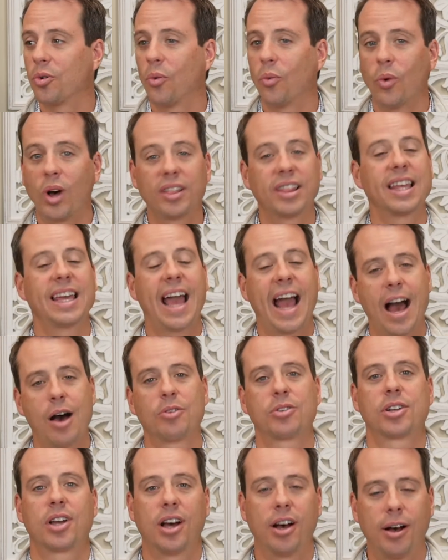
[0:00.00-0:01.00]
what the
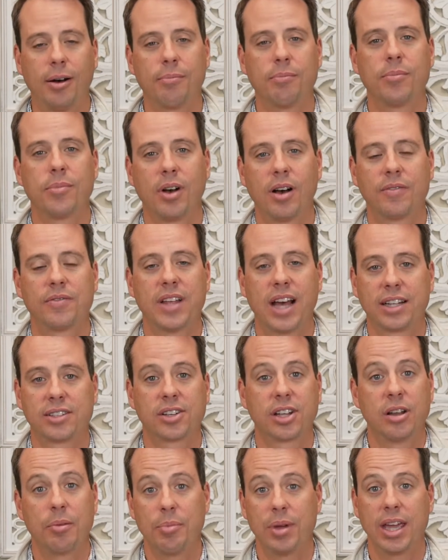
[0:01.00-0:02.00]
outcome of that's
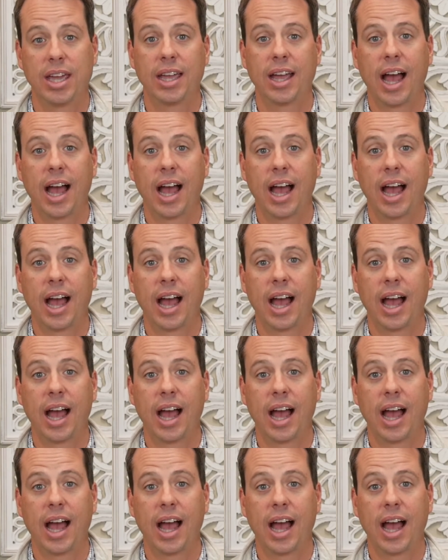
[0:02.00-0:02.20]
going to be.